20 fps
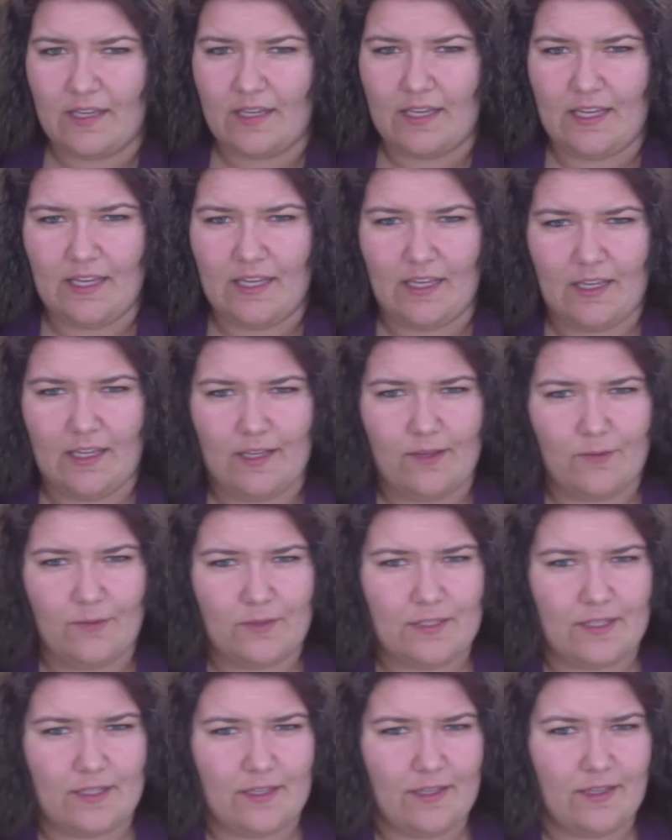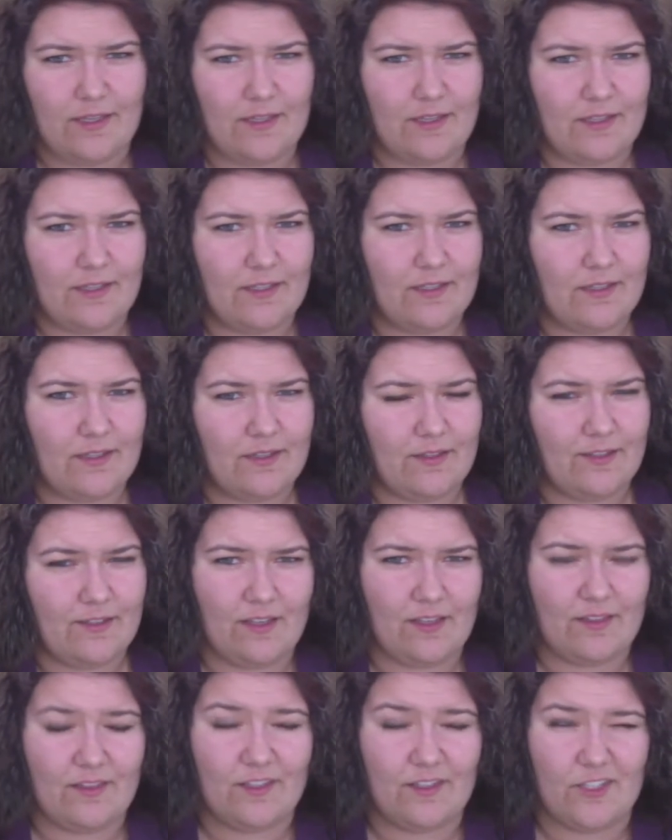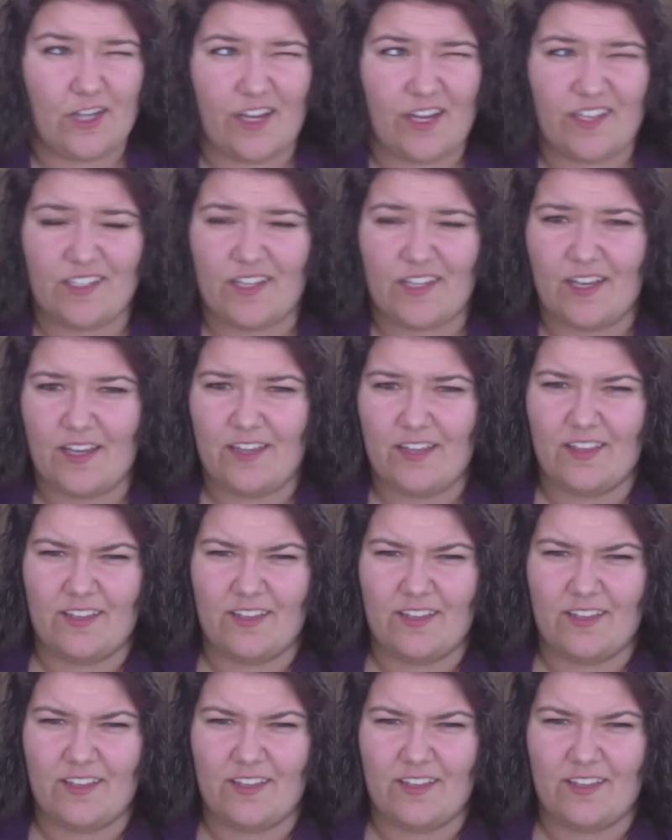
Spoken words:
He was in the GLSEN,